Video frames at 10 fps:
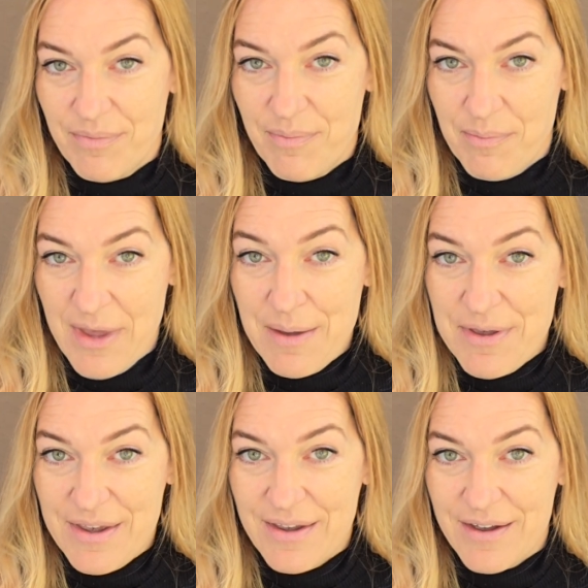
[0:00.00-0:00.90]

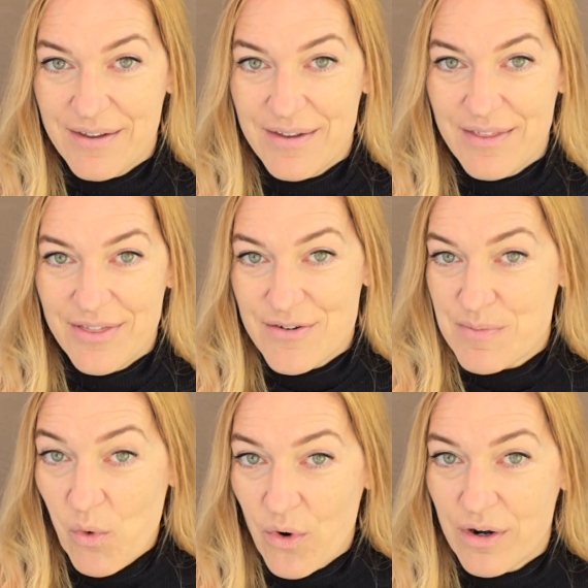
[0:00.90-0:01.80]
maybe there's
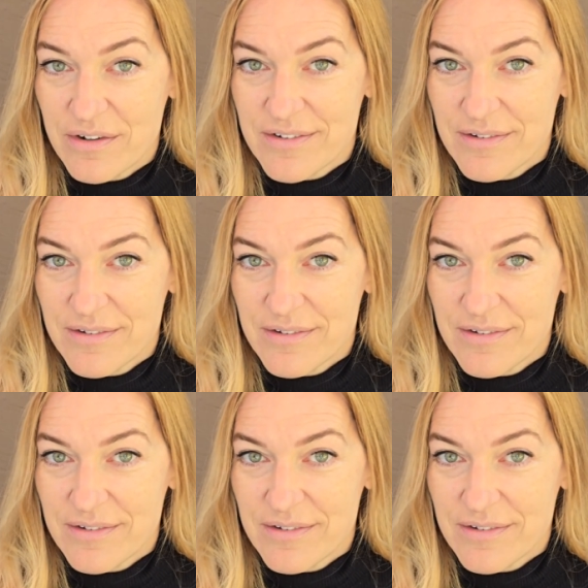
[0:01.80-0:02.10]
more.